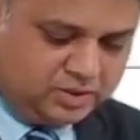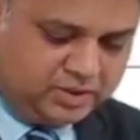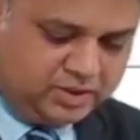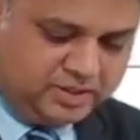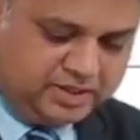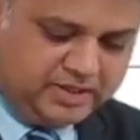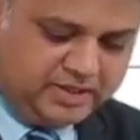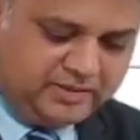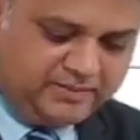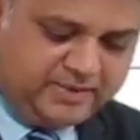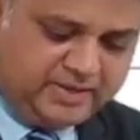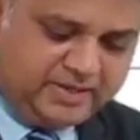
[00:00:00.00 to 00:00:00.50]

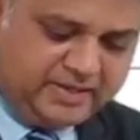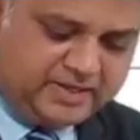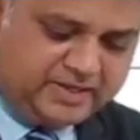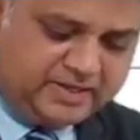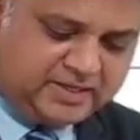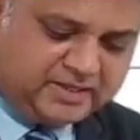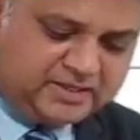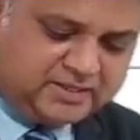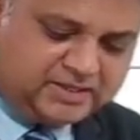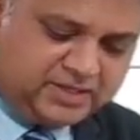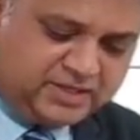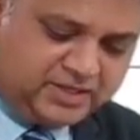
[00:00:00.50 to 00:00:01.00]
EBIT
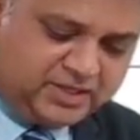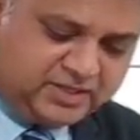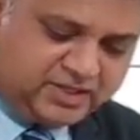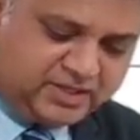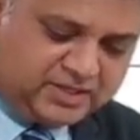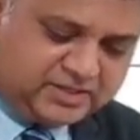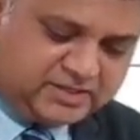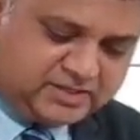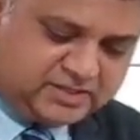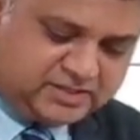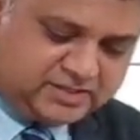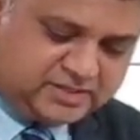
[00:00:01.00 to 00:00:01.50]
is
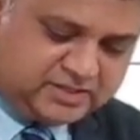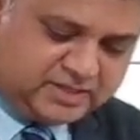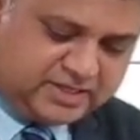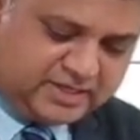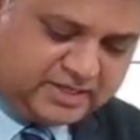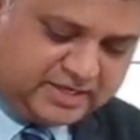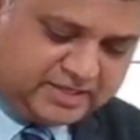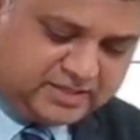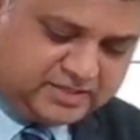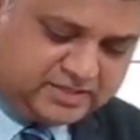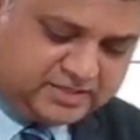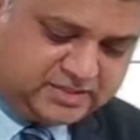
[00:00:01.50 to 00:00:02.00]
360
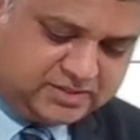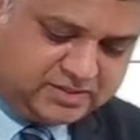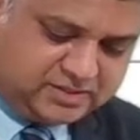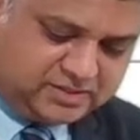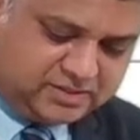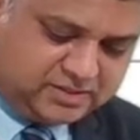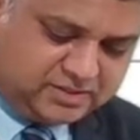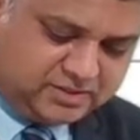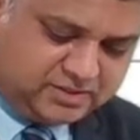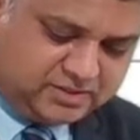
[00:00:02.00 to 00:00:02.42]
lakhs